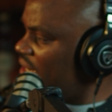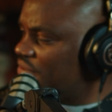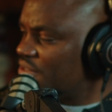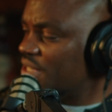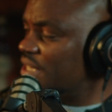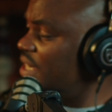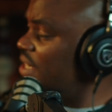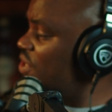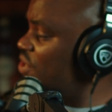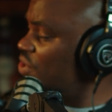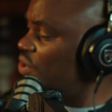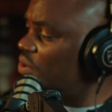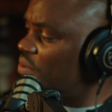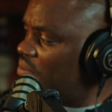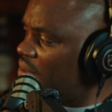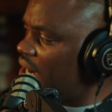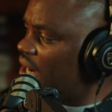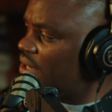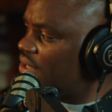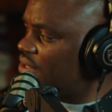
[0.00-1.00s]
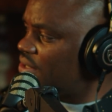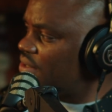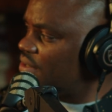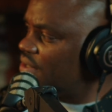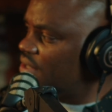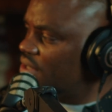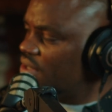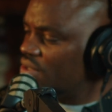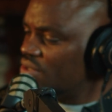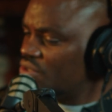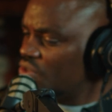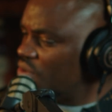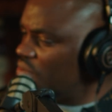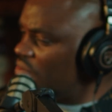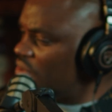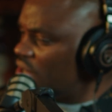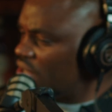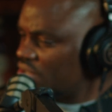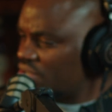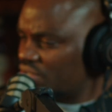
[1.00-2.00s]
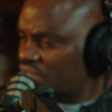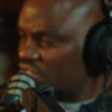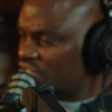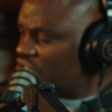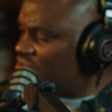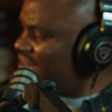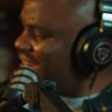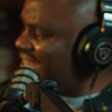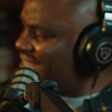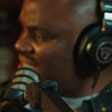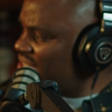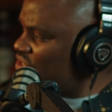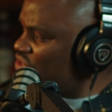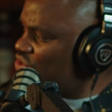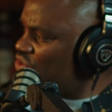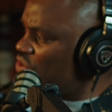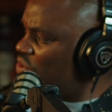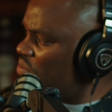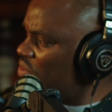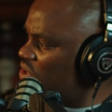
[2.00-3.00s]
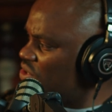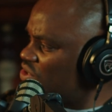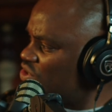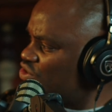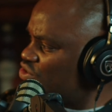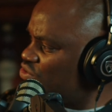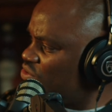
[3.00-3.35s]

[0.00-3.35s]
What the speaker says: They've seen so much stress, so much